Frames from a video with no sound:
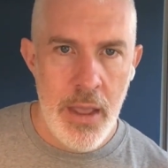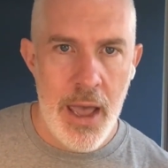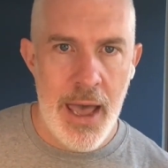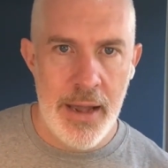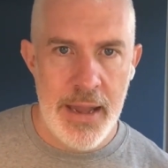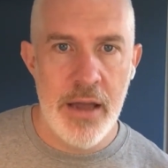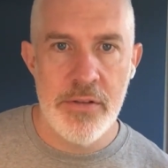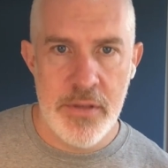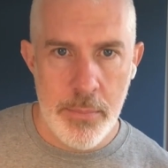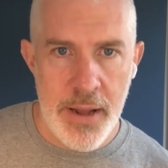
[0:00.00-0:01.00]
And that is
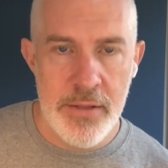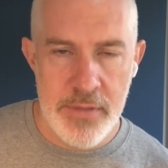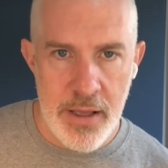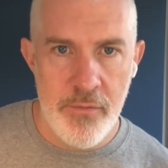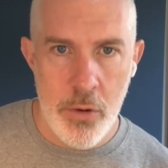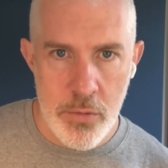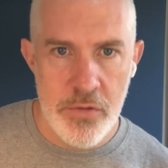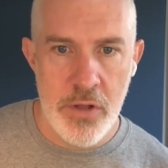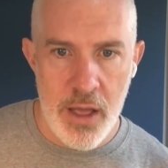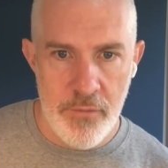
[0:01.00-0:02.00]
the place I've always
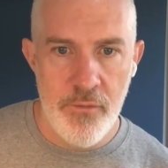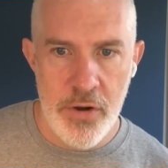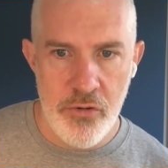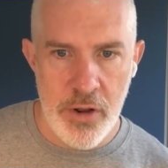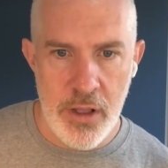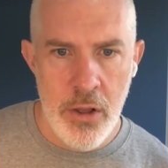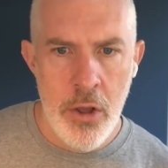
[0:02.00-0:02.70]
gone fishing.